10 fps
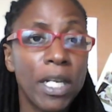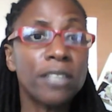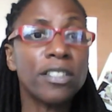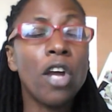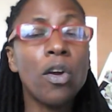
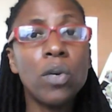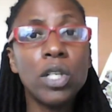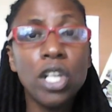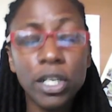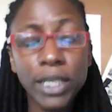So
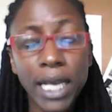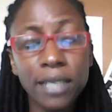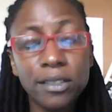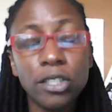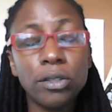learn
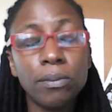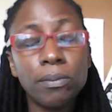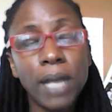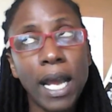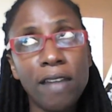how to
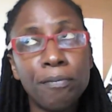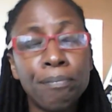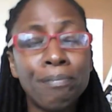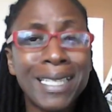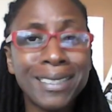have
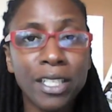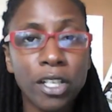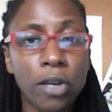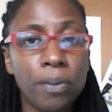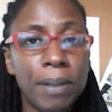better
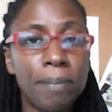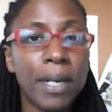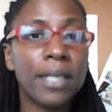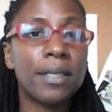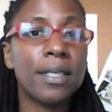coping
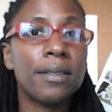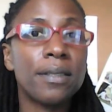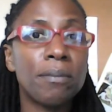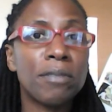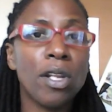
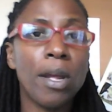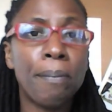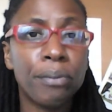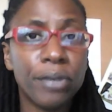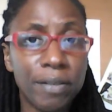mechanisms like
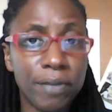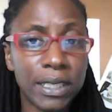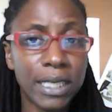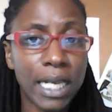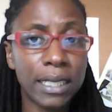
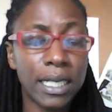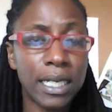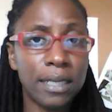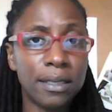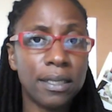breathing
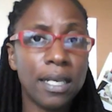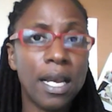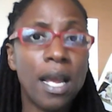techniques,